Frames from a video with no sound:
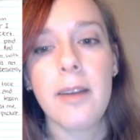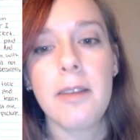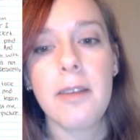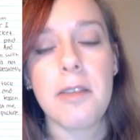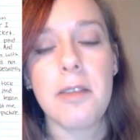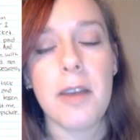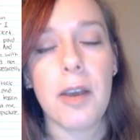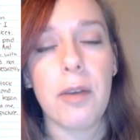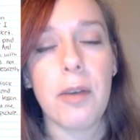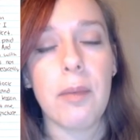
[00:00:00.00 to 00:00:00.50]

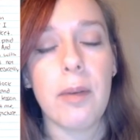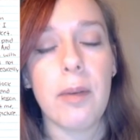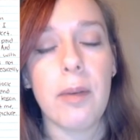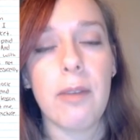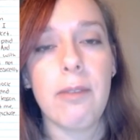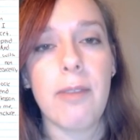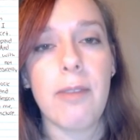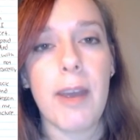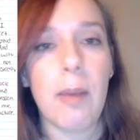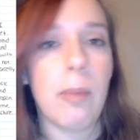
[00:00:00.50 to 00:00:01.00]
So
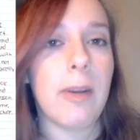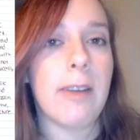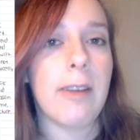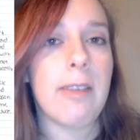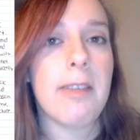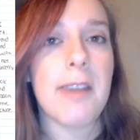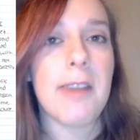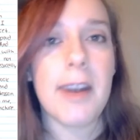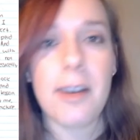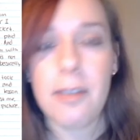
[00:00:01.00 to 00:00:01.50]
they would
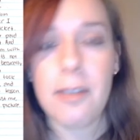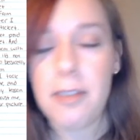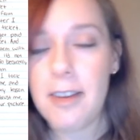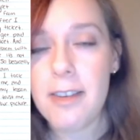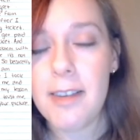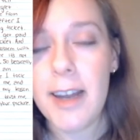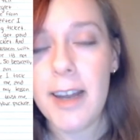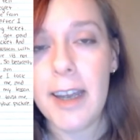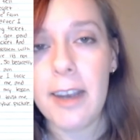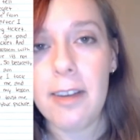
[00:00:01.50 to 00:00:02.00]
send
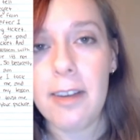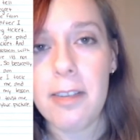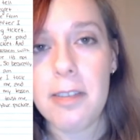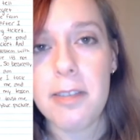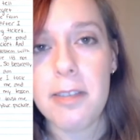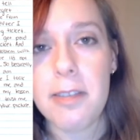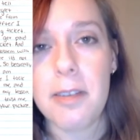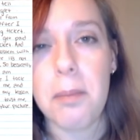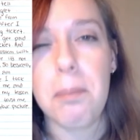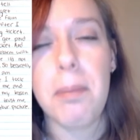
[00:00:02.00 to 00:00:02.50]
these letters
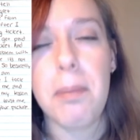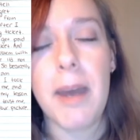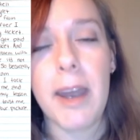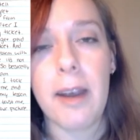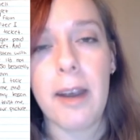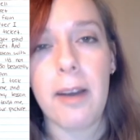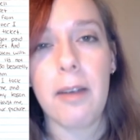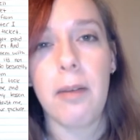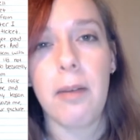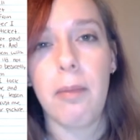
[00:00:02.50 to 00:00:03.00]
to
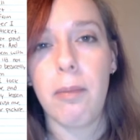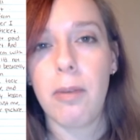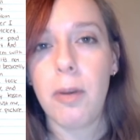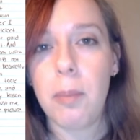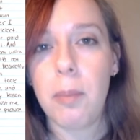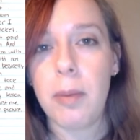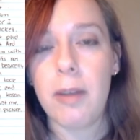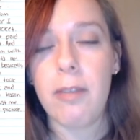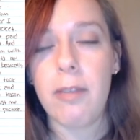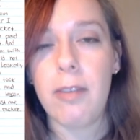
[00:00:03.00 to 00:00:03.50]
beg
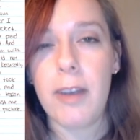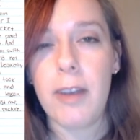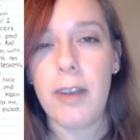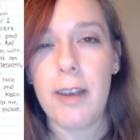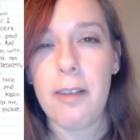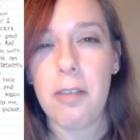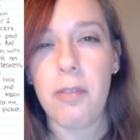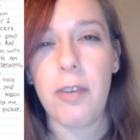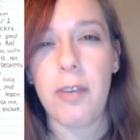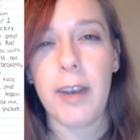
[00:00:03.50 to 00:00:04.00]
Robert for
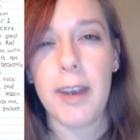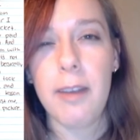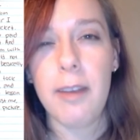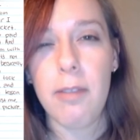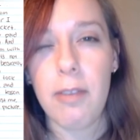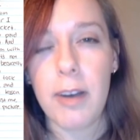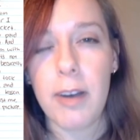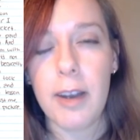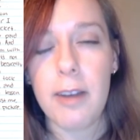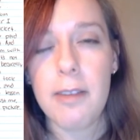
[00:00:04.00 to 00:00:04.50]
his
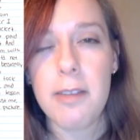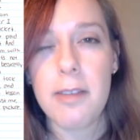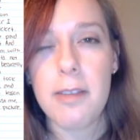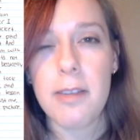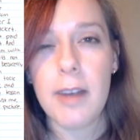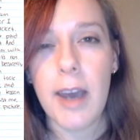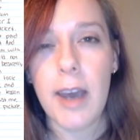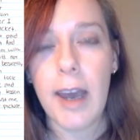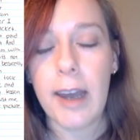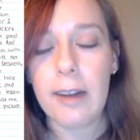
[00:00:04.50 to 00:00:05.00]

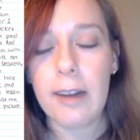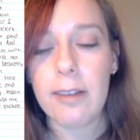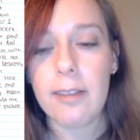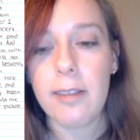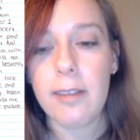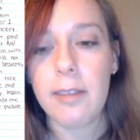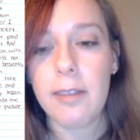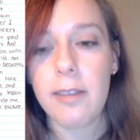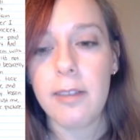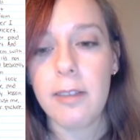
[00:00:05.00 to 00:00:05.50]
forgiveness
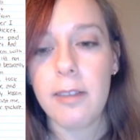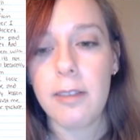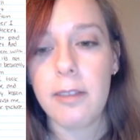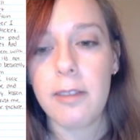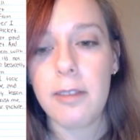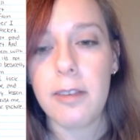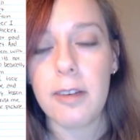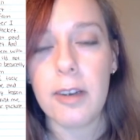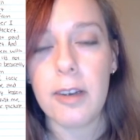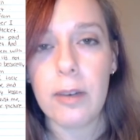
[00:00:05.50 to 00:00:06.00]
and
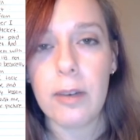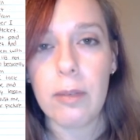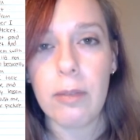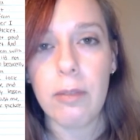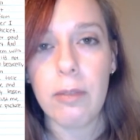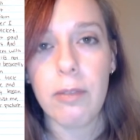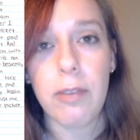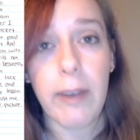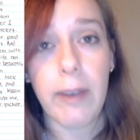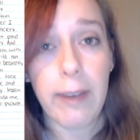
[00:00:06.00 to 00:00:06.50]
to
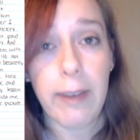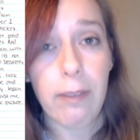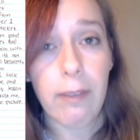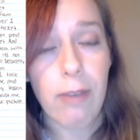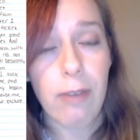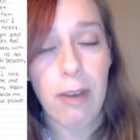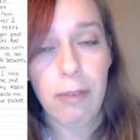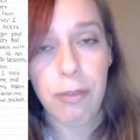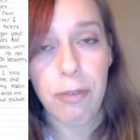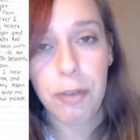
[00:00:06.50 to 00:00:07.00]
forgive
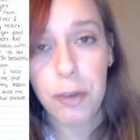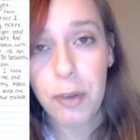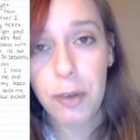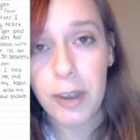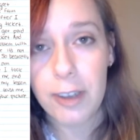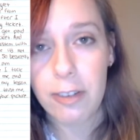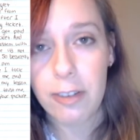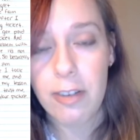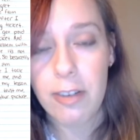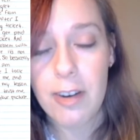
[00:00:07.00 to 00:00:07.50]
their
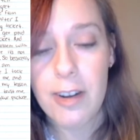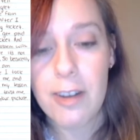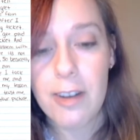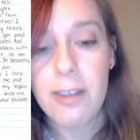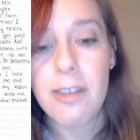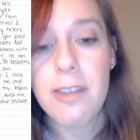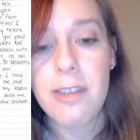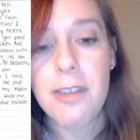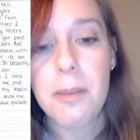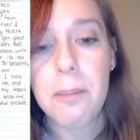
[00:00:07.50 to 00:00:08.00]

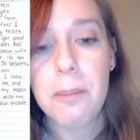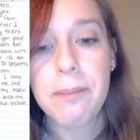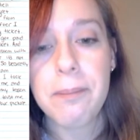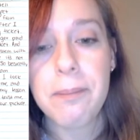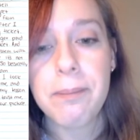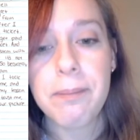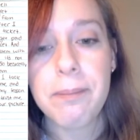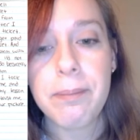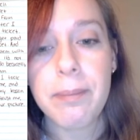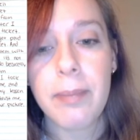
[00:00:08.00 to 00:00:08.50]
foolishness.
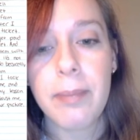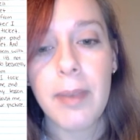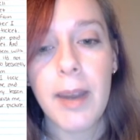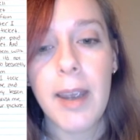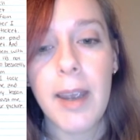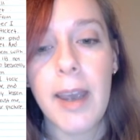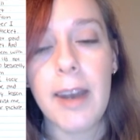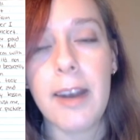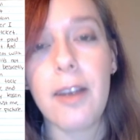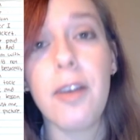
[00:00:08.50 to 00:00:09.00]

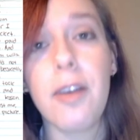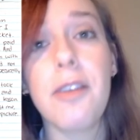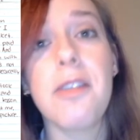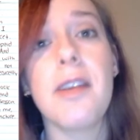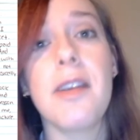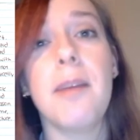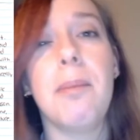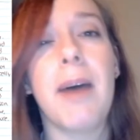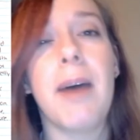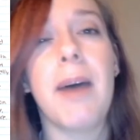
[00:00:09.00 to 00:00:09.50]
And it got
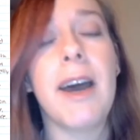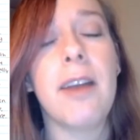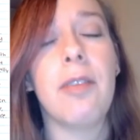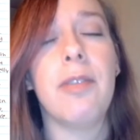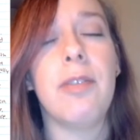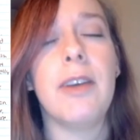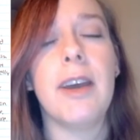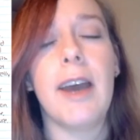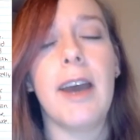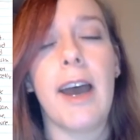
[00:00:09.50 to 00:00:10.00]
so bad
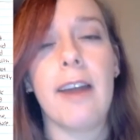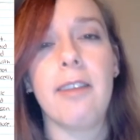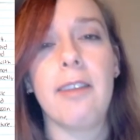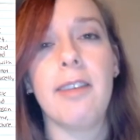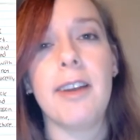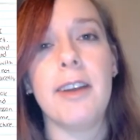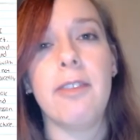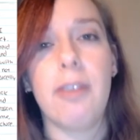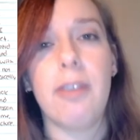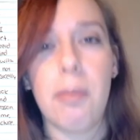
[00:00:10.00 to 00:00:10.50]
that
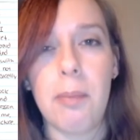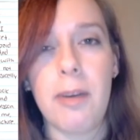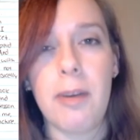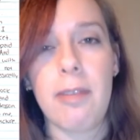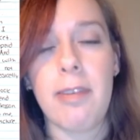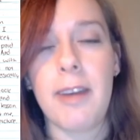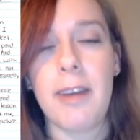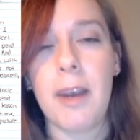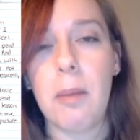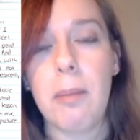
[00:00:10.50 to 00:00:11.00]
actually the museum